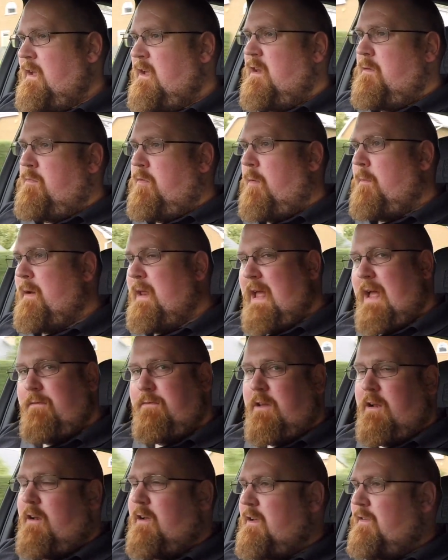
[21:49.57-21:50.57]
You'd probably have
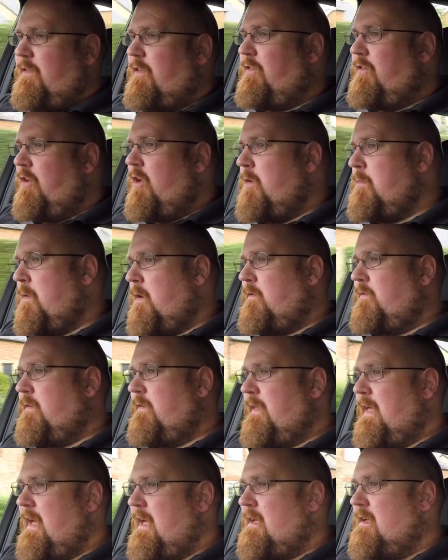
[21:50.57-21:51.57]
to look at the turbo for
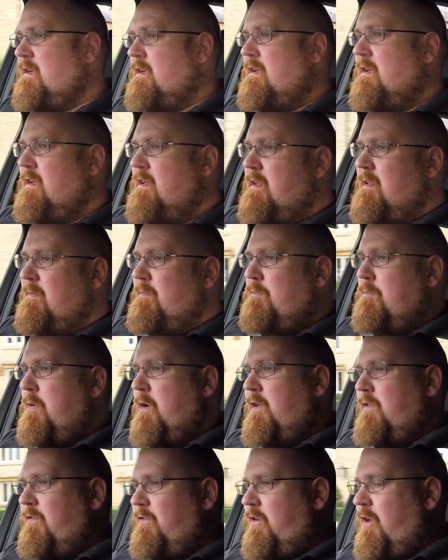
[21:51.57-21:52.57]
that. But
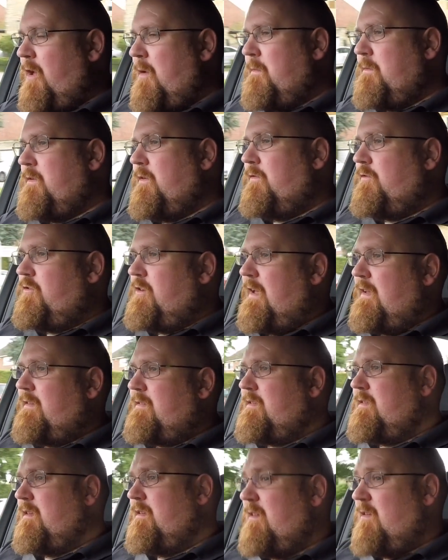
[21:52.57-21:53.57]
in terms of
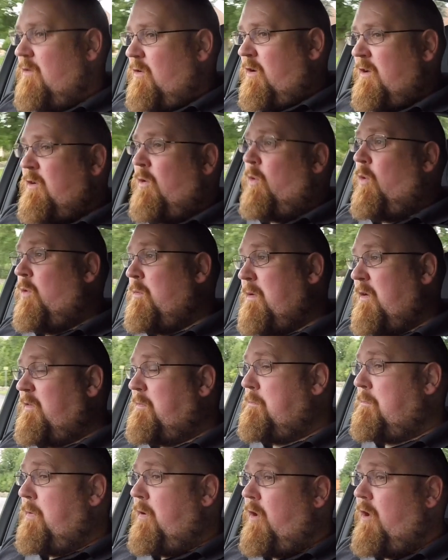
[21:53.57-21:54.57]
just an
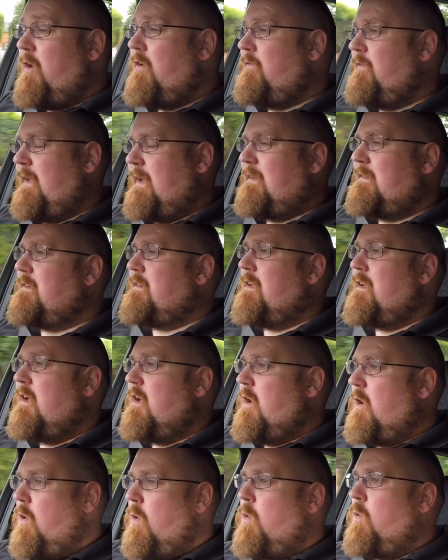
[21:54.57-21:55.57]
almost perfect
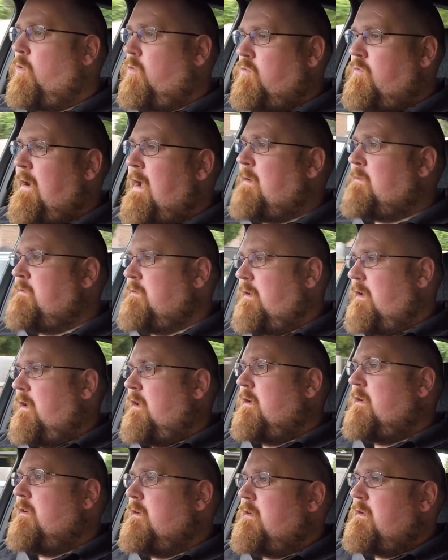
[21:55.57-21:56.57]
all-rounder,
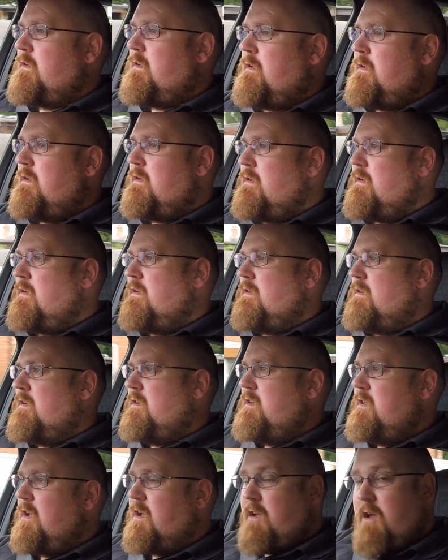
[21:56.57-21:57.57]

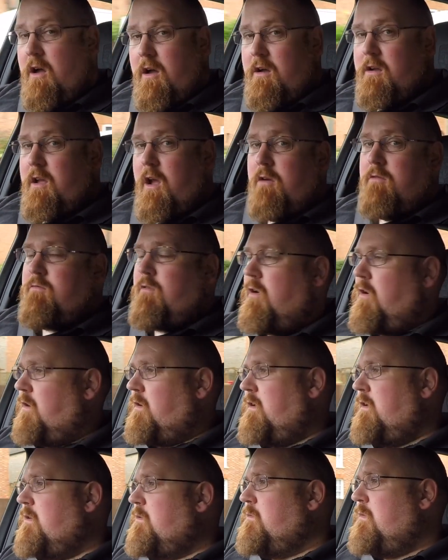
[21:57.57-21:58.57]
you can't go
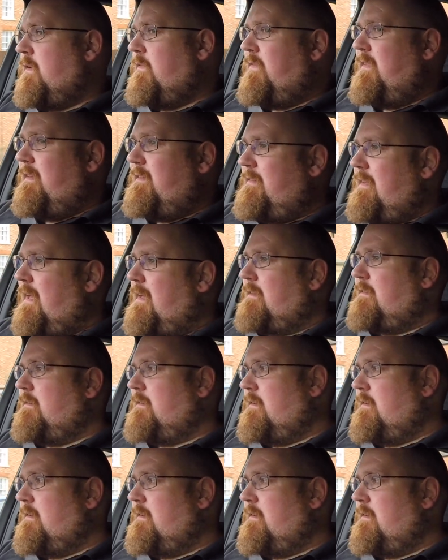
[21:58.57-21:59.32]
wrong with this S.